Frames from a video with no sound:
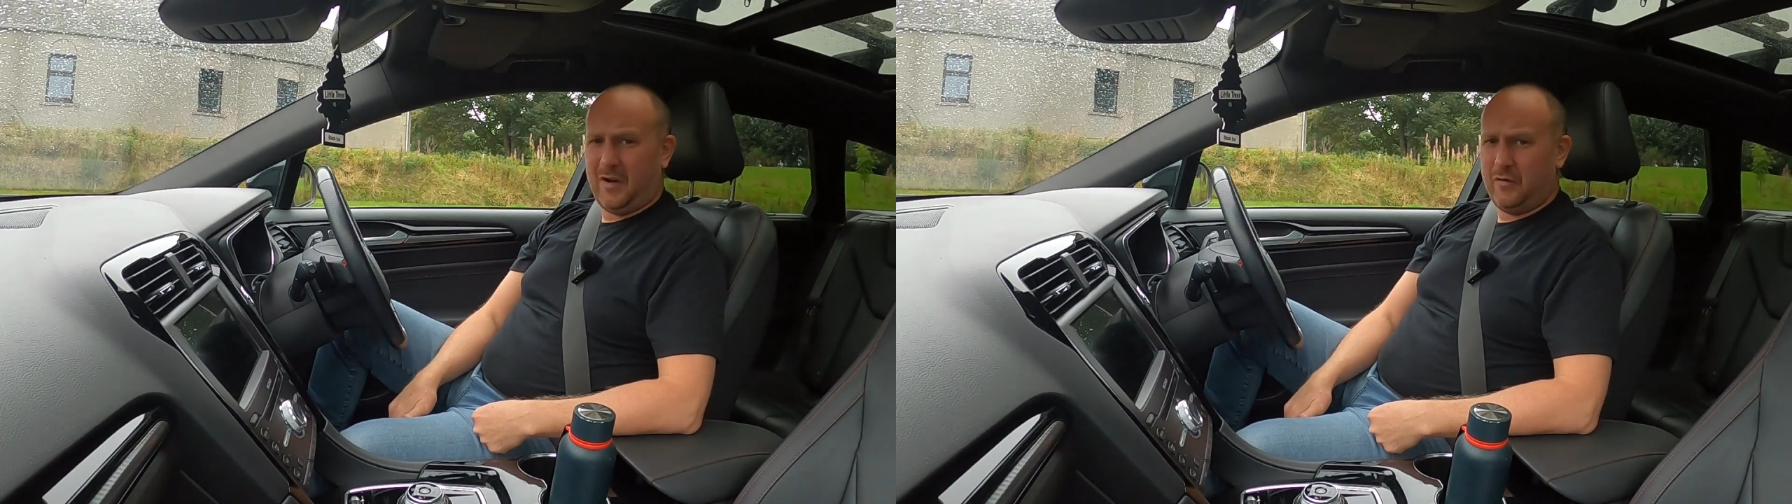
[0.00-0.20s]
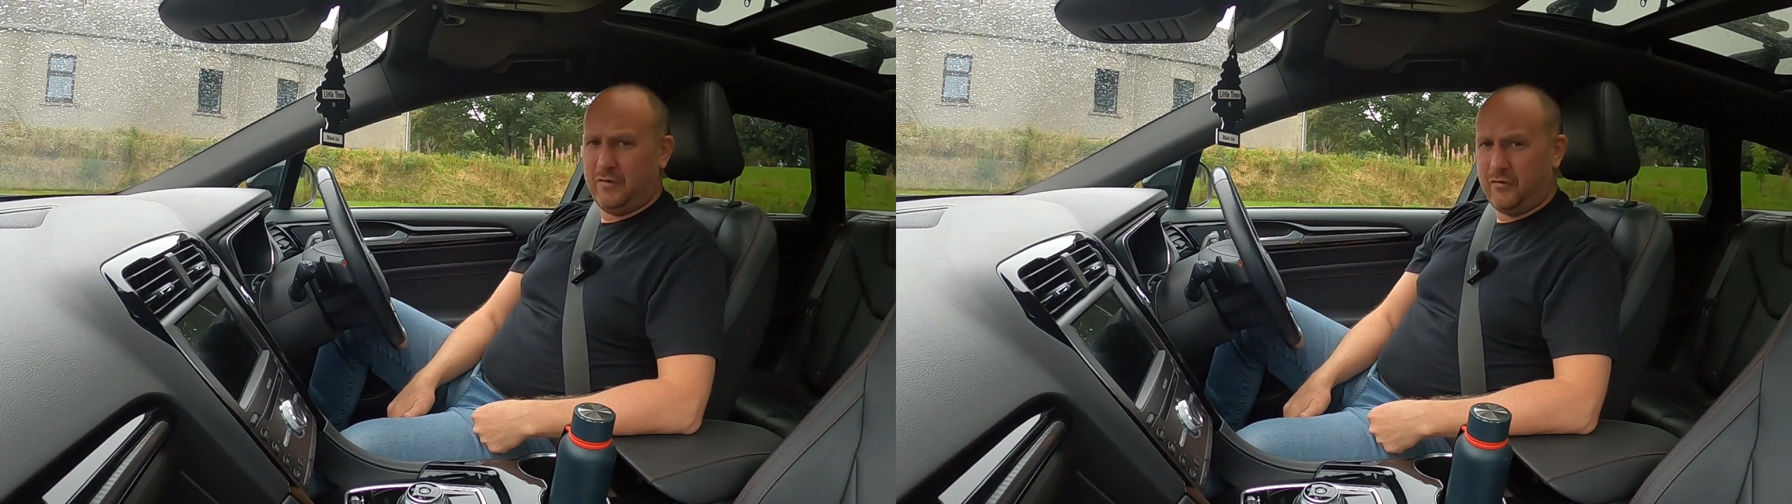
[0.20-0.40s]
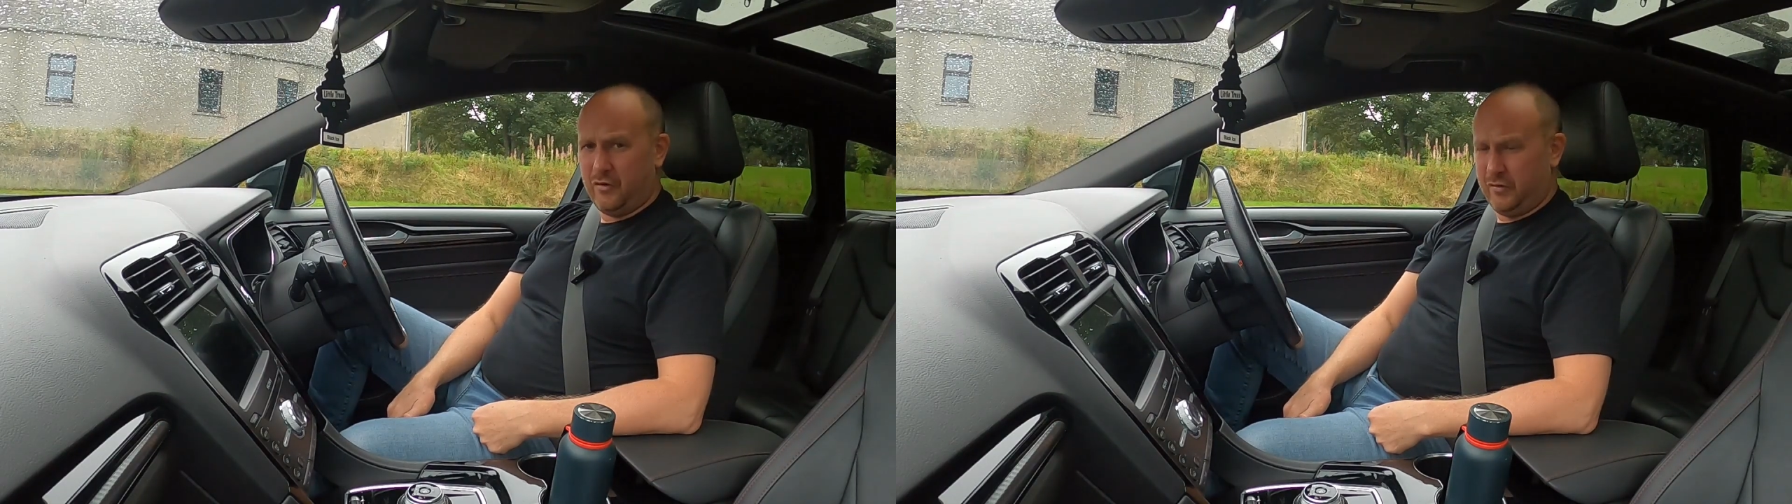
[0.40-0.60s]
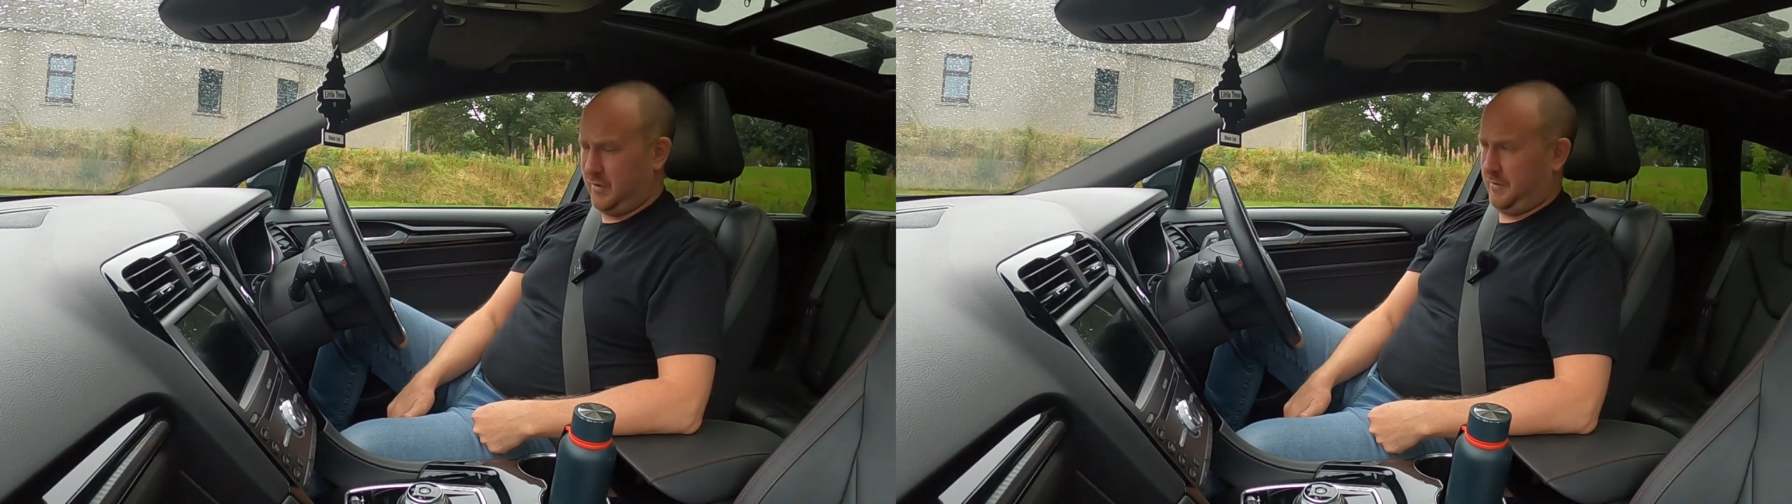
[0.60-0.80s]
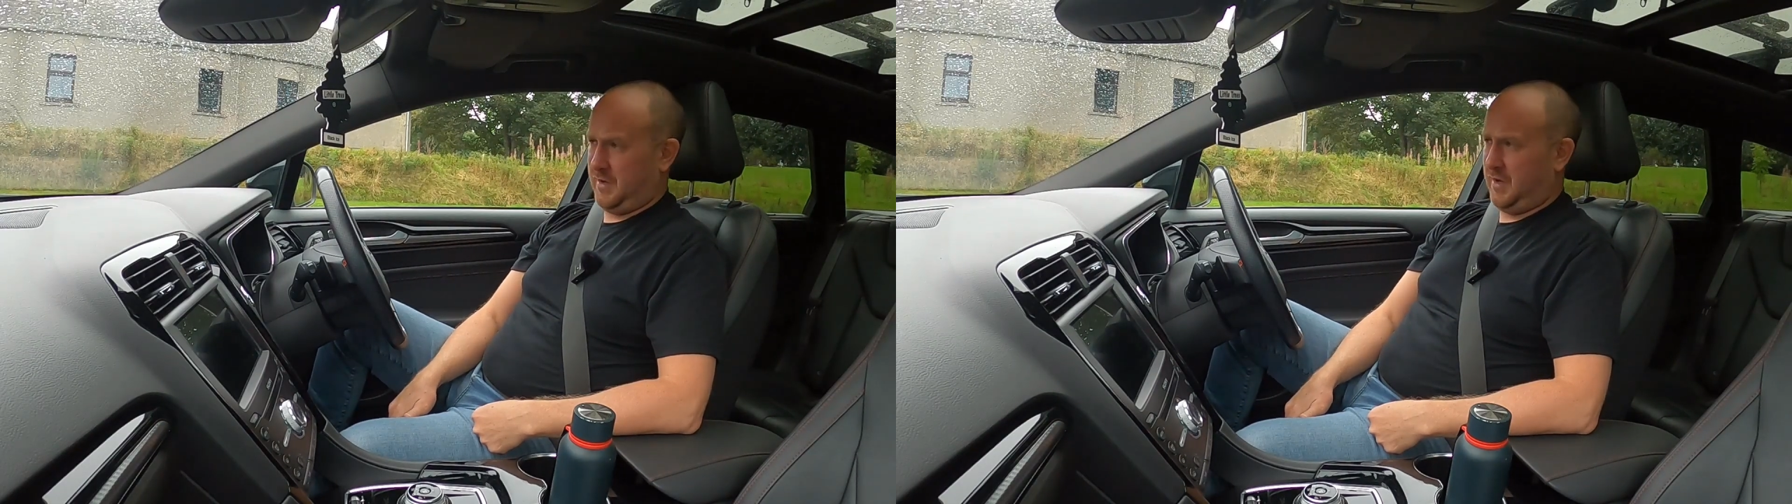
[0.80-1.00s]
out on the road
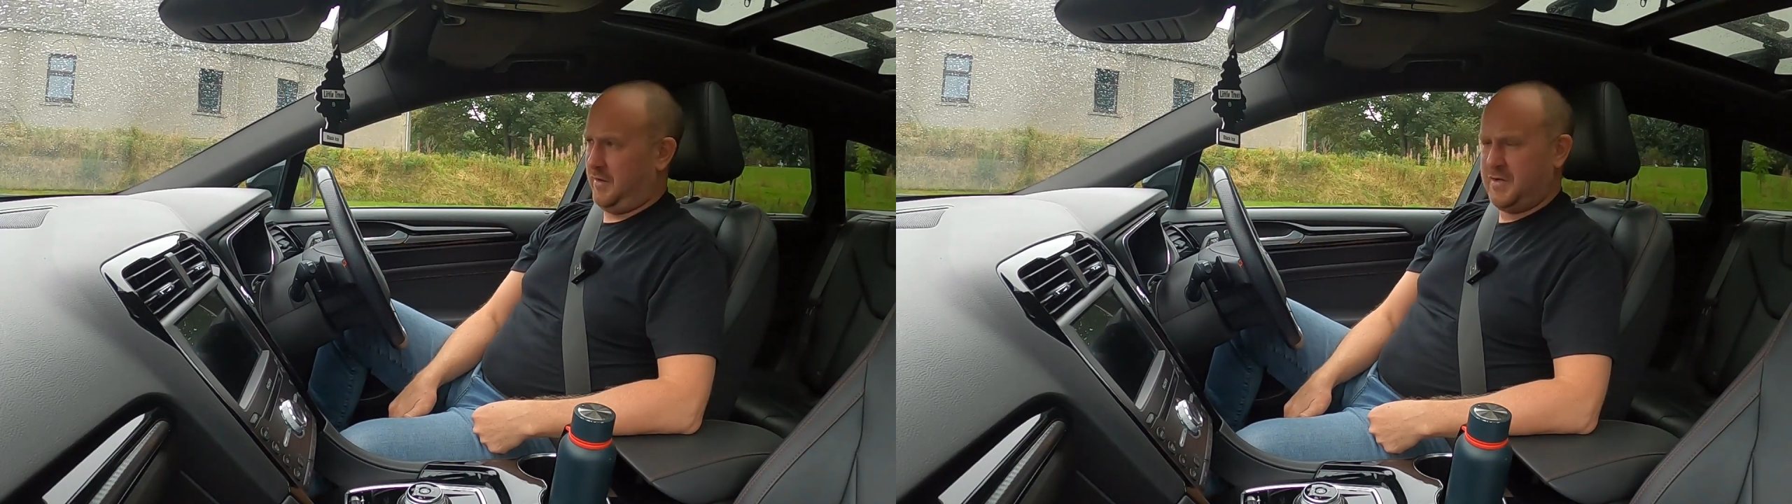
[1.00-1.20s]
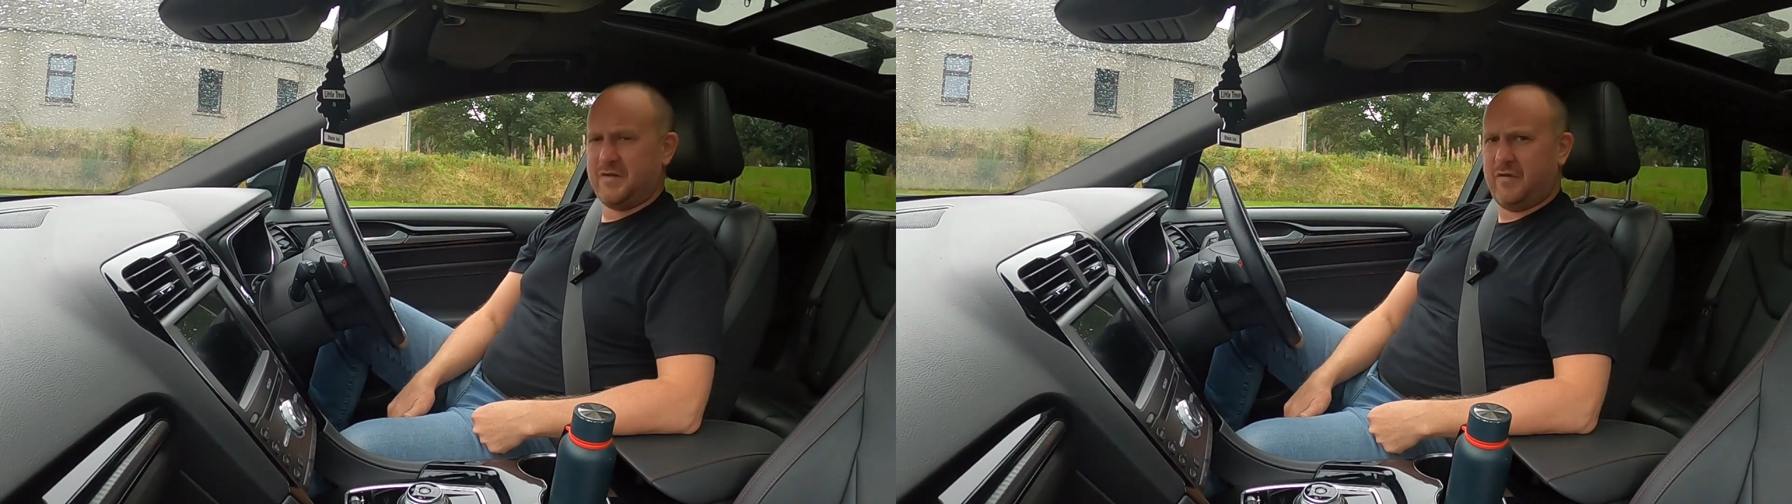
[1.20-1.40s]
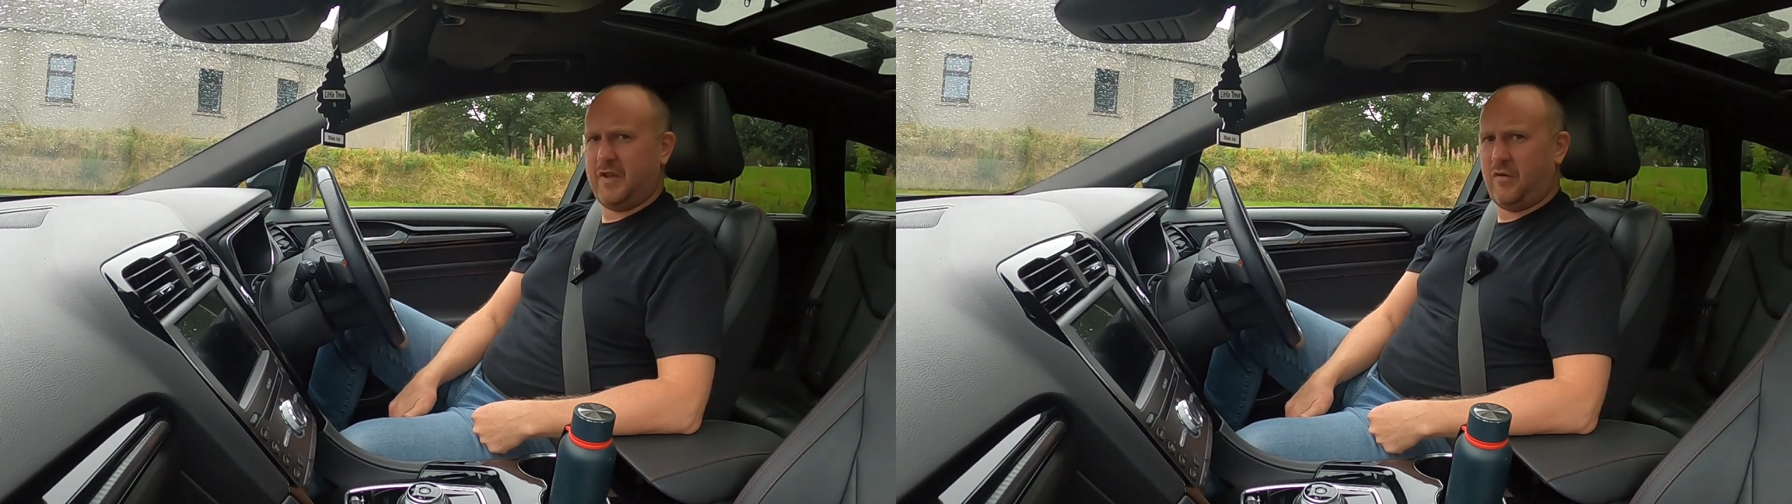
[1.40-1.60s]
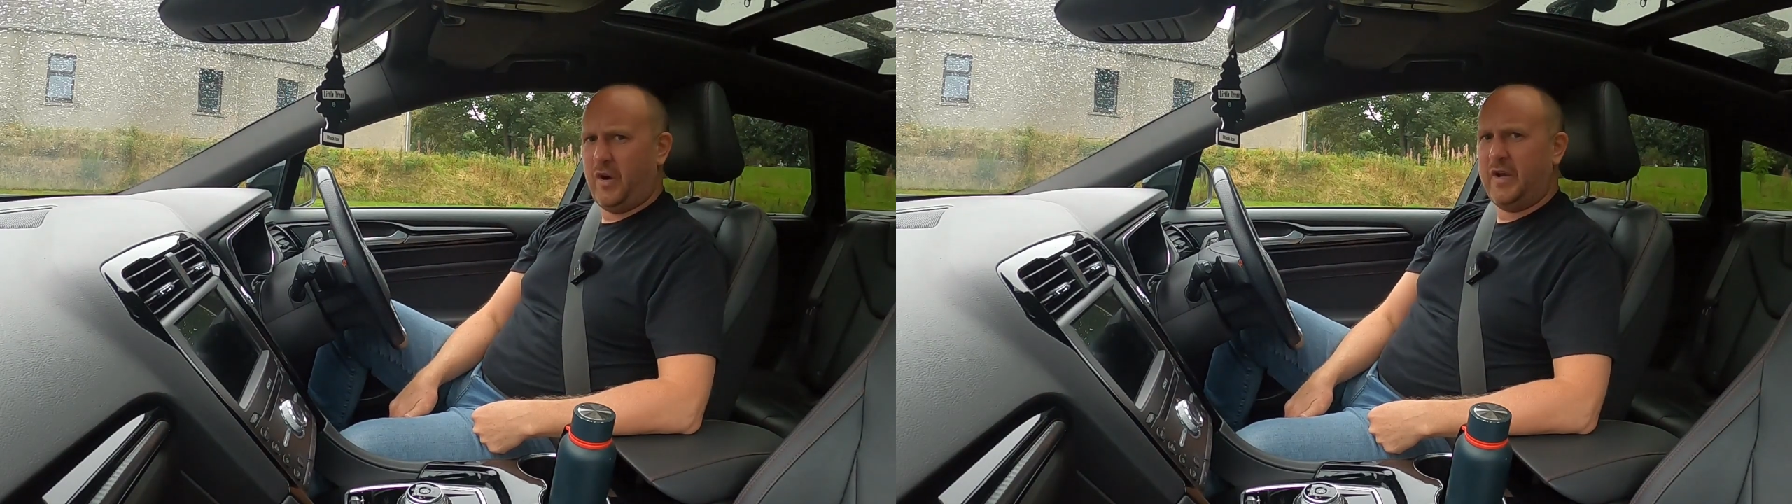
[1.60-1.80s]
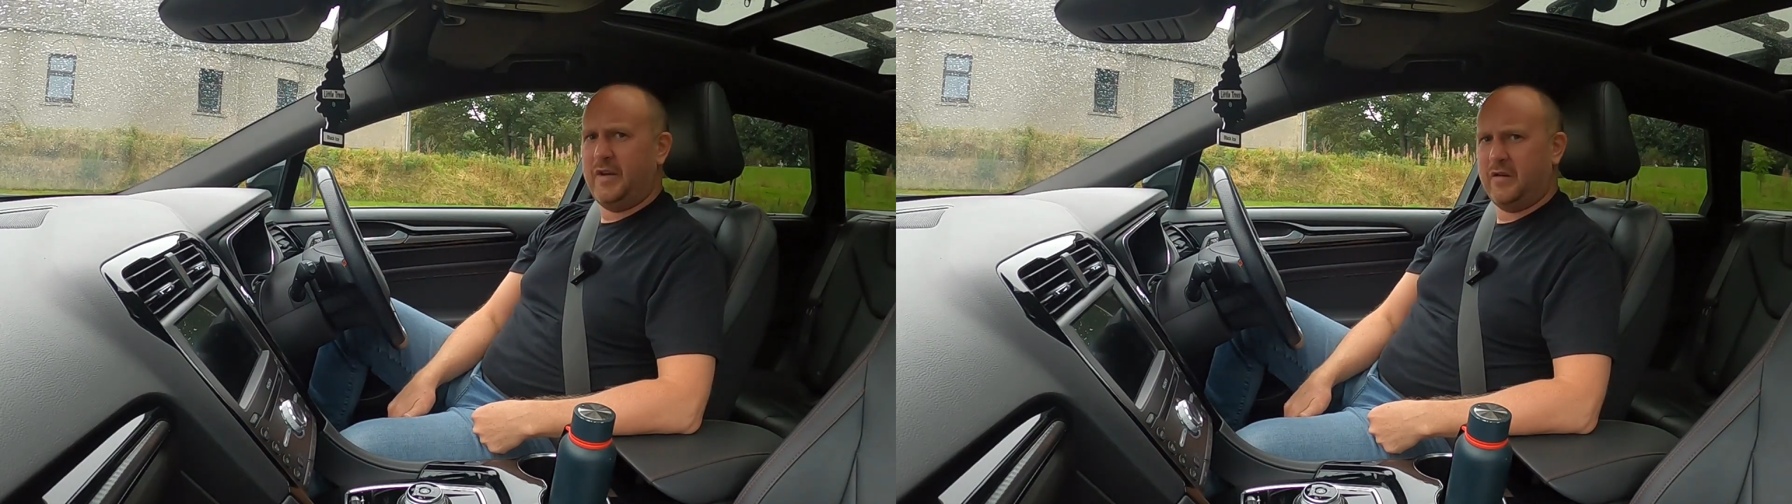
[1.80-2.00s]
I was like, this is really
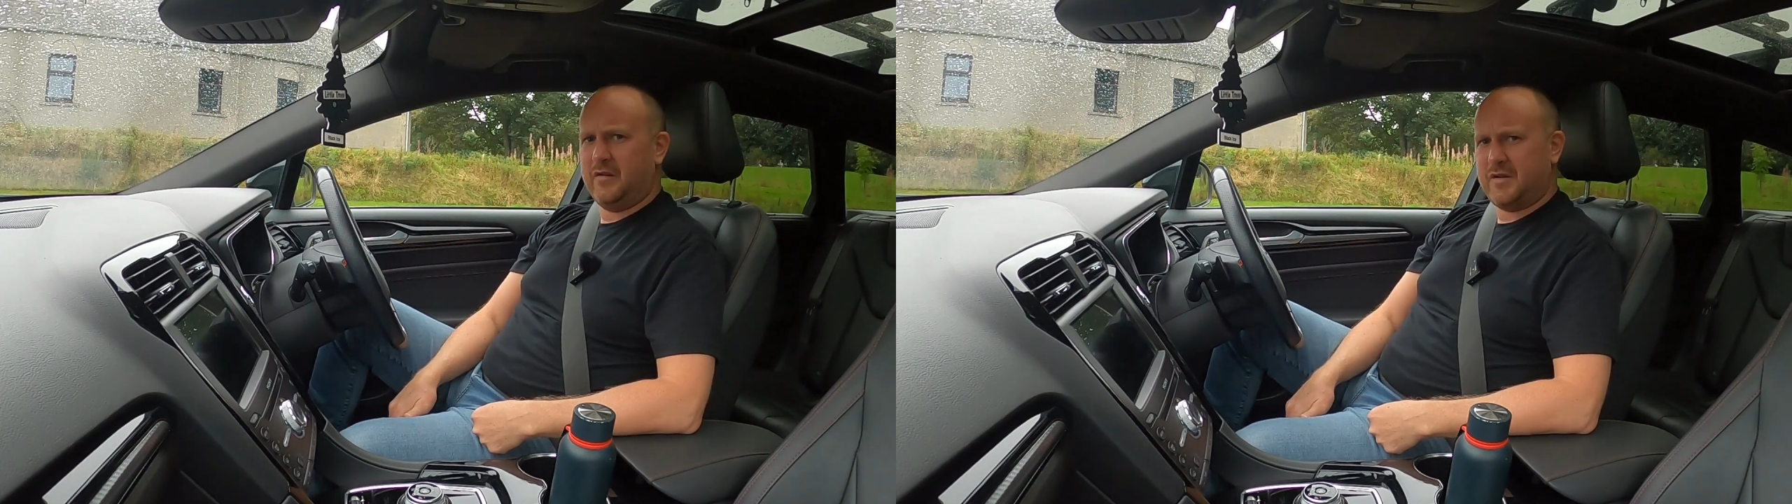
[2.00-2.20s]
quiet in here,